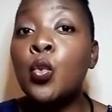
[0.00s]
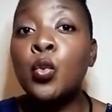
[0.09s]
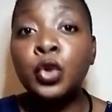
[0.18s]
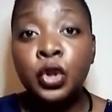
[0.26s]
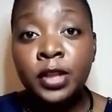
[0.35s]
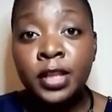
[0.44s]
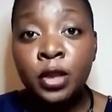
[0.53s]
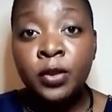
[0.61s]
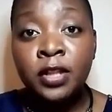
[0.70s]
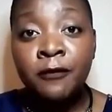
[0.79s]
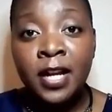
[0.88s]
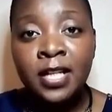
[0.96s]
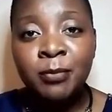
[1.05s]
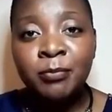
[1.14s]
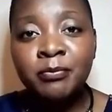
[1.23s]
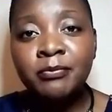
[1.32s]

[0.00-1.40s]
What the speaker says: Would you still defend him?